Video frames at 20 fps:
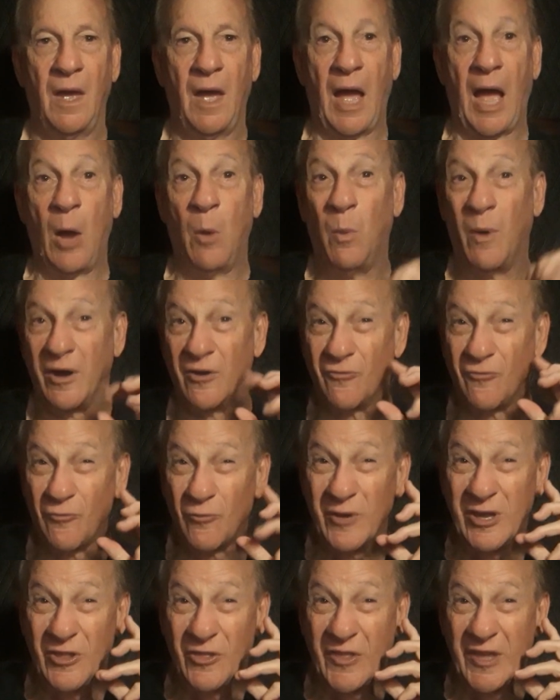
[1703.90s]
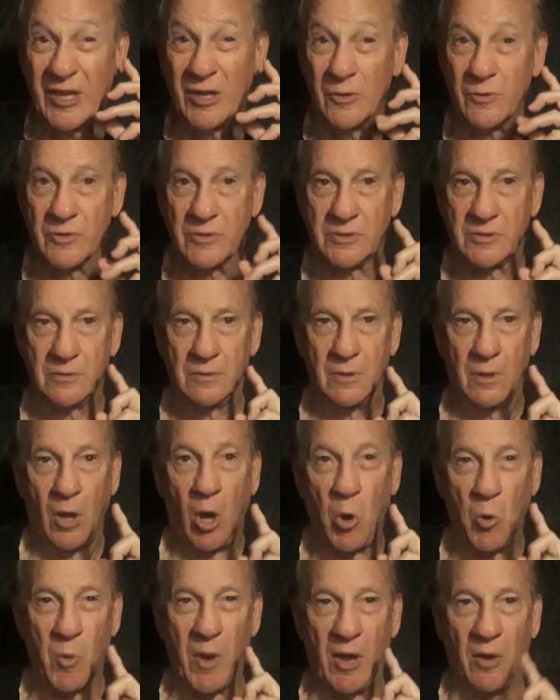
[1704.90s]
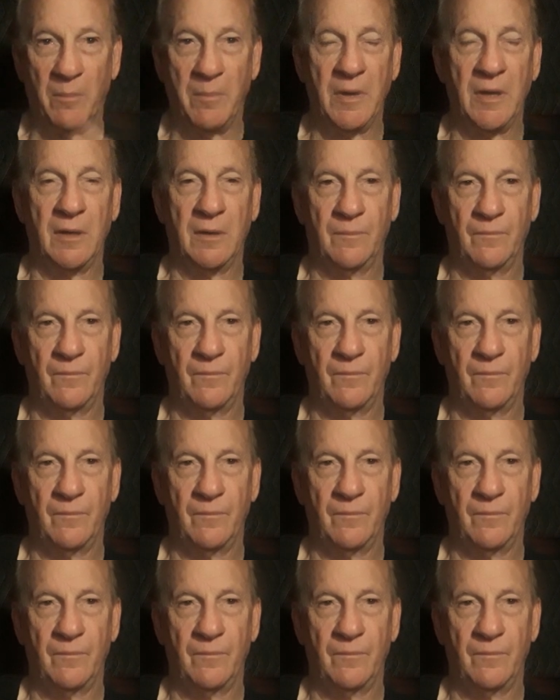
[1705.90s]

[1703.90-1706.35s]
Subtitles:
I want free thinkers around me.